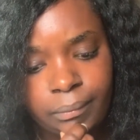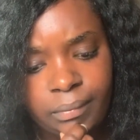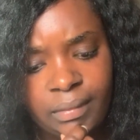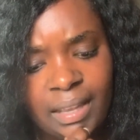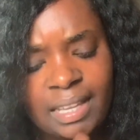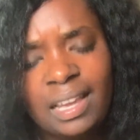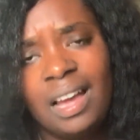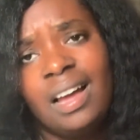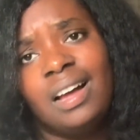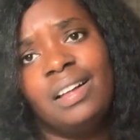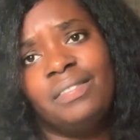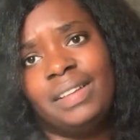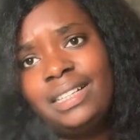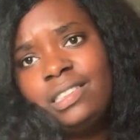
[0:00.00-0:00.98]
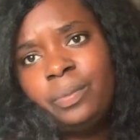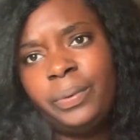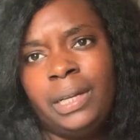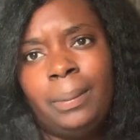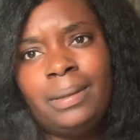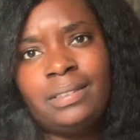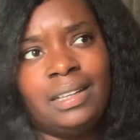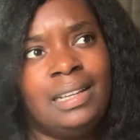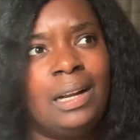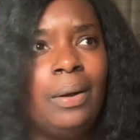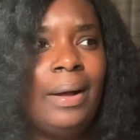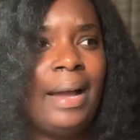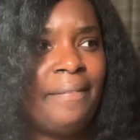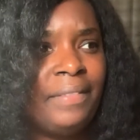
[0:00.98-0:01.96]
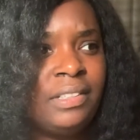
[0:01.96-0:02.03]
Yeah, that's pretty much it. All
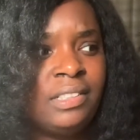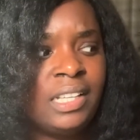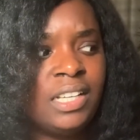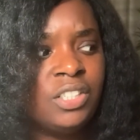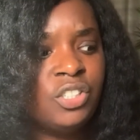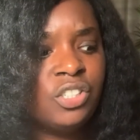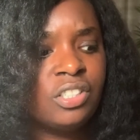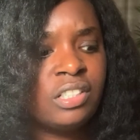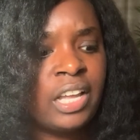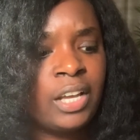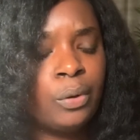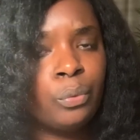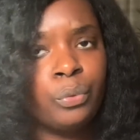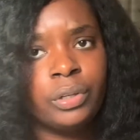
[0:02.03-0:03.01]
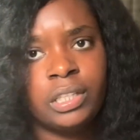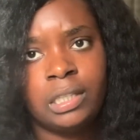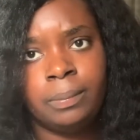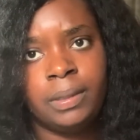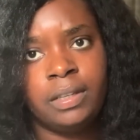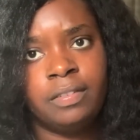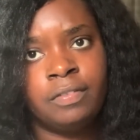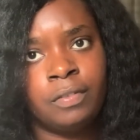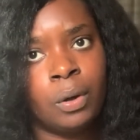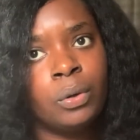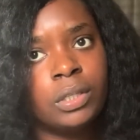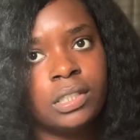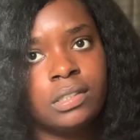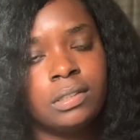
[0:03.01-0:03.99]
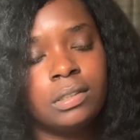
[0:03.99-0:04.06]
I have to say. Just like really be
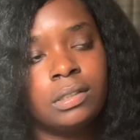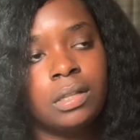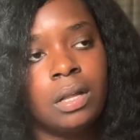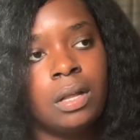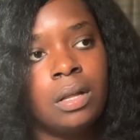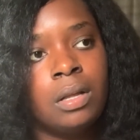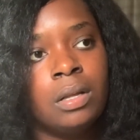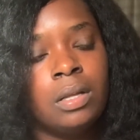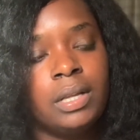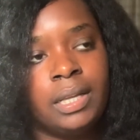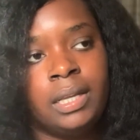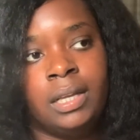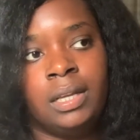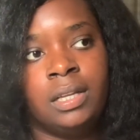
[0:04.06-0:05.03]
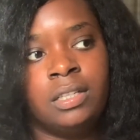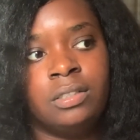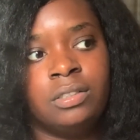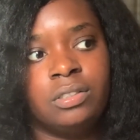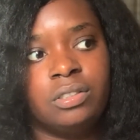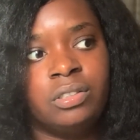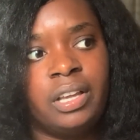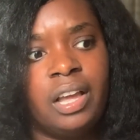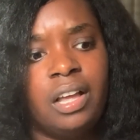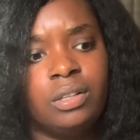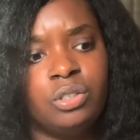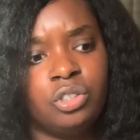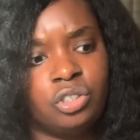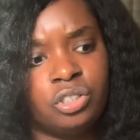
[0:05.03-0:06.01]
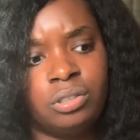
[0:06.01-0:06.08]
focused, and yeah, you
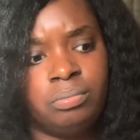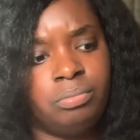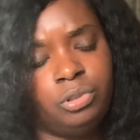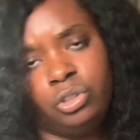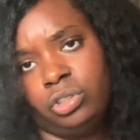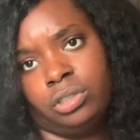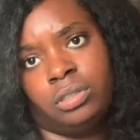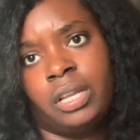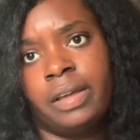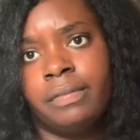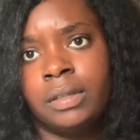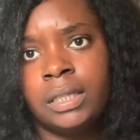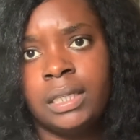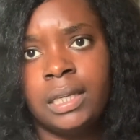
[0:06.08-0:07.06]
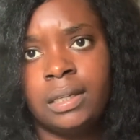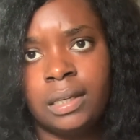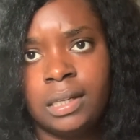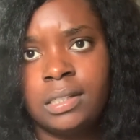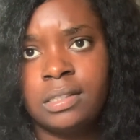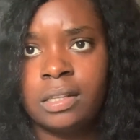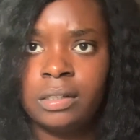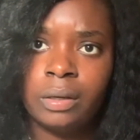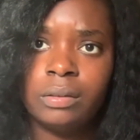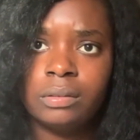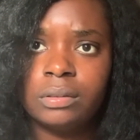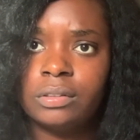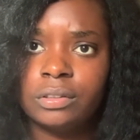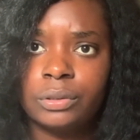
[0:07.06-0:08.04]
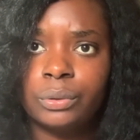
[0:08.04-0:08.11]
should definitely get into
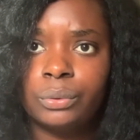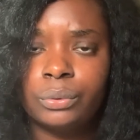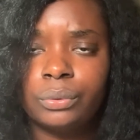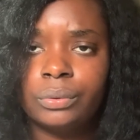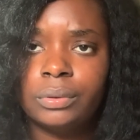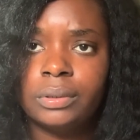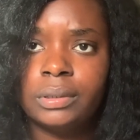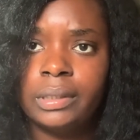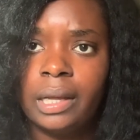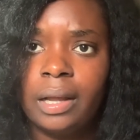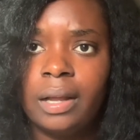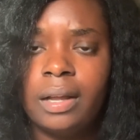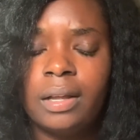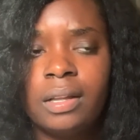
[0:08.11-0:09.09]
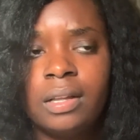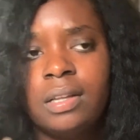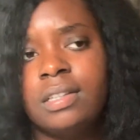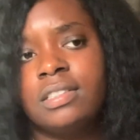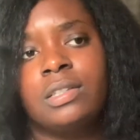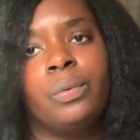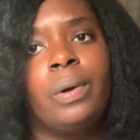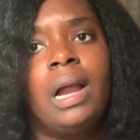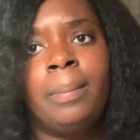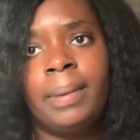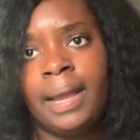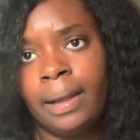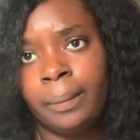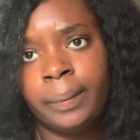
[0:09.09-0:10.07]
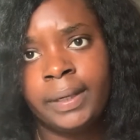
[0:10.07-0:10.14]
nursing school. Yeah. So where I'm
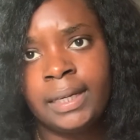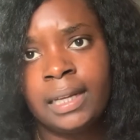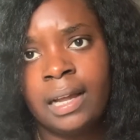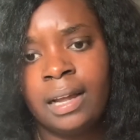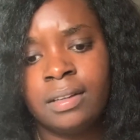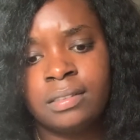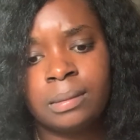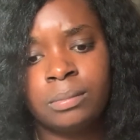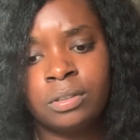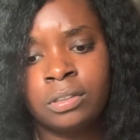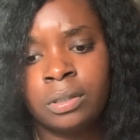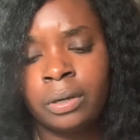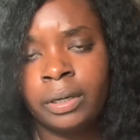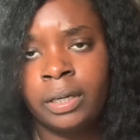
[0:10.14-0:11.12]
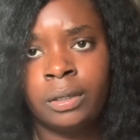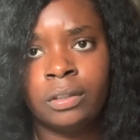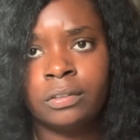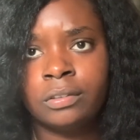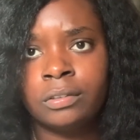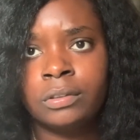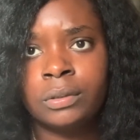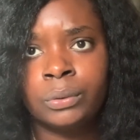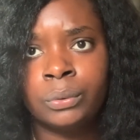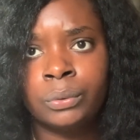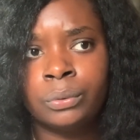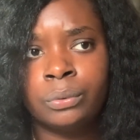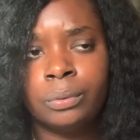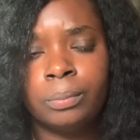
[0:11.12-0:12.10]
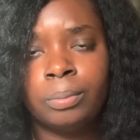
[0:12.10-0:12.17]
at with it, guys, I'm starting nursing
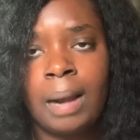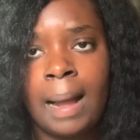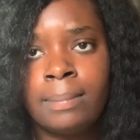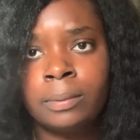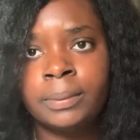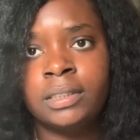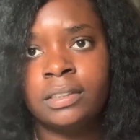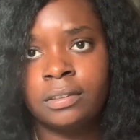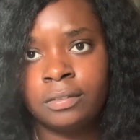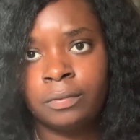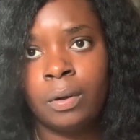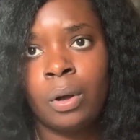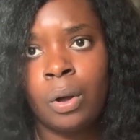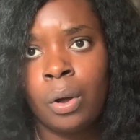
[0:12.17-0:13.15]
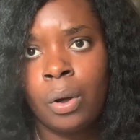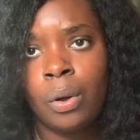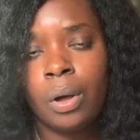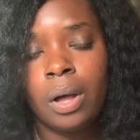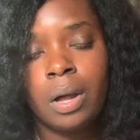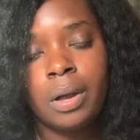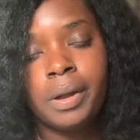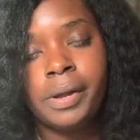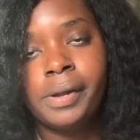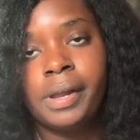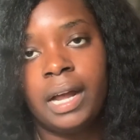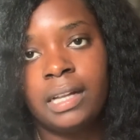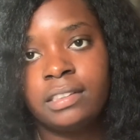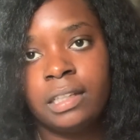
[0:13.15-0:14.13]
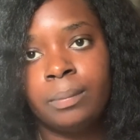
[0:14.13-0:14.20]
school probably this fall.
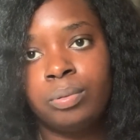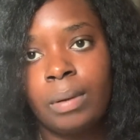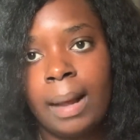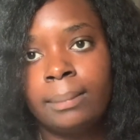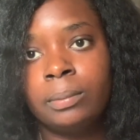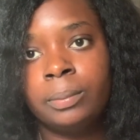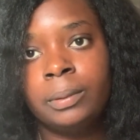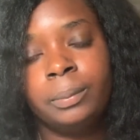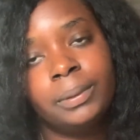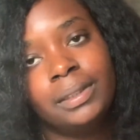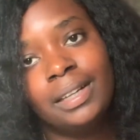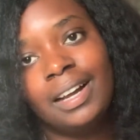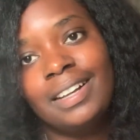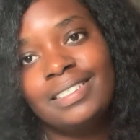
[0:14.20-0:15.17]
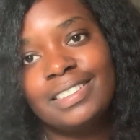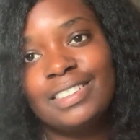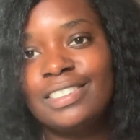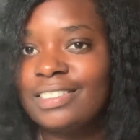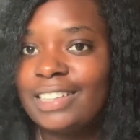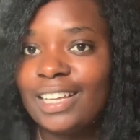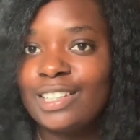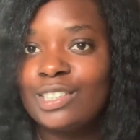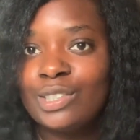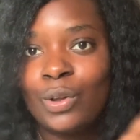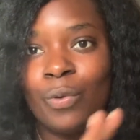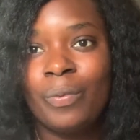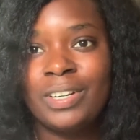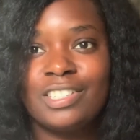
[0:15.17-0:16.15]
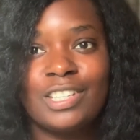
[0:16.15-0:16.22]
I said probably because it's just like so
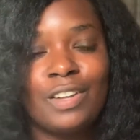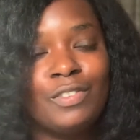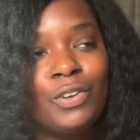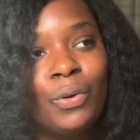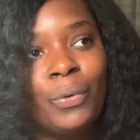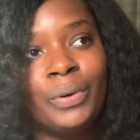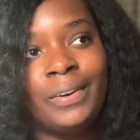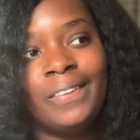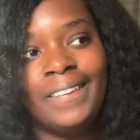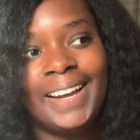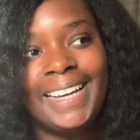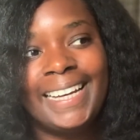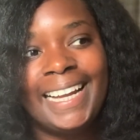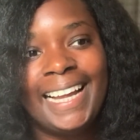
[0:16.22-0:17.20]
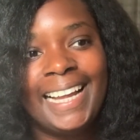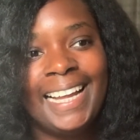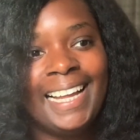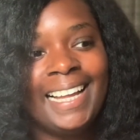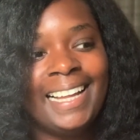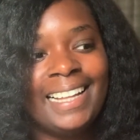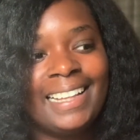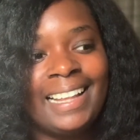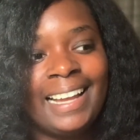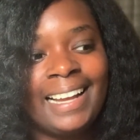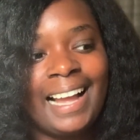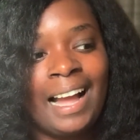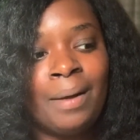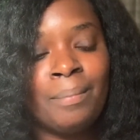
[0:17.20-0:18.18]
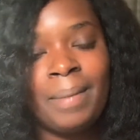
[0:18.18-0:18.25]
much stuff going on.
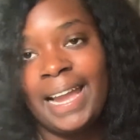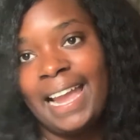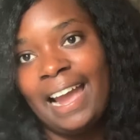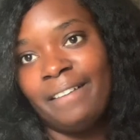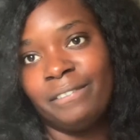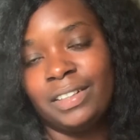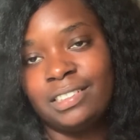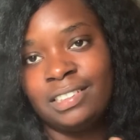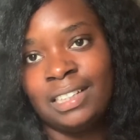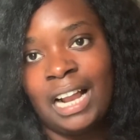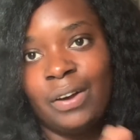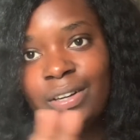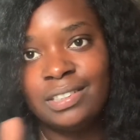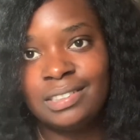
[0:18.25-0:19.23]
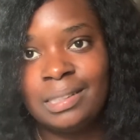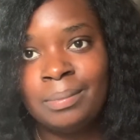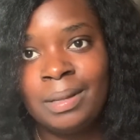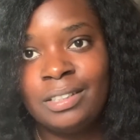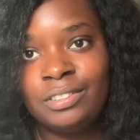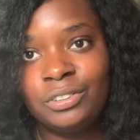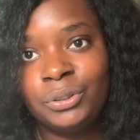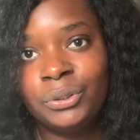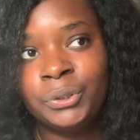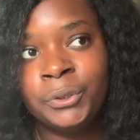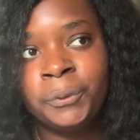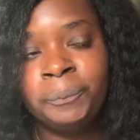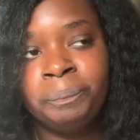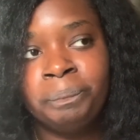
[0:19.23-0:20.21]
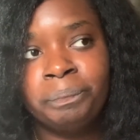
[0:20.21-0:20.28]
Like, I might have to sit out a semester
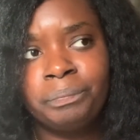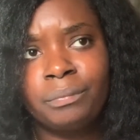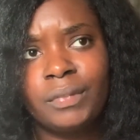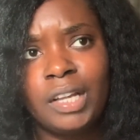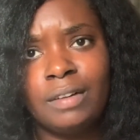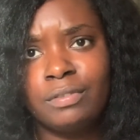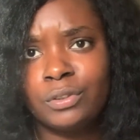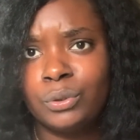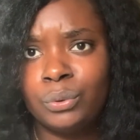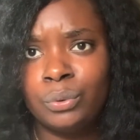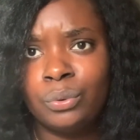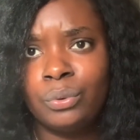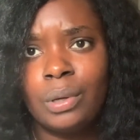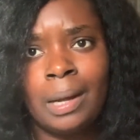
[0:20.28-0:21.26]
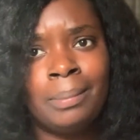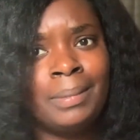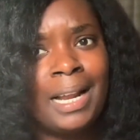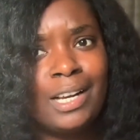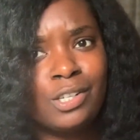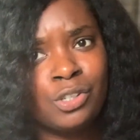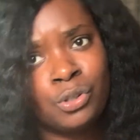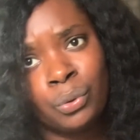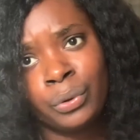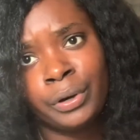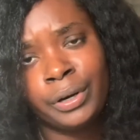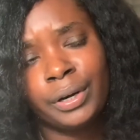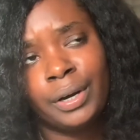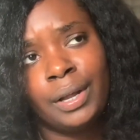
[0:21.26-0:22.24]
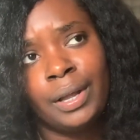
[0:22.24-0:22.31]
of school. I'm not
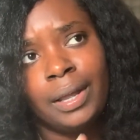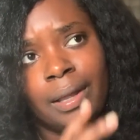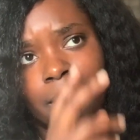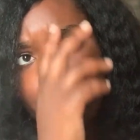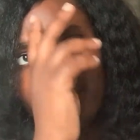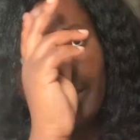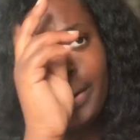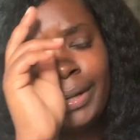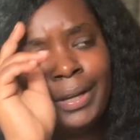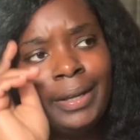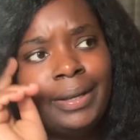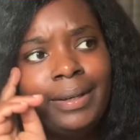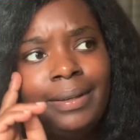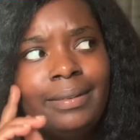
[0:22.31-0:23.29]
sure, but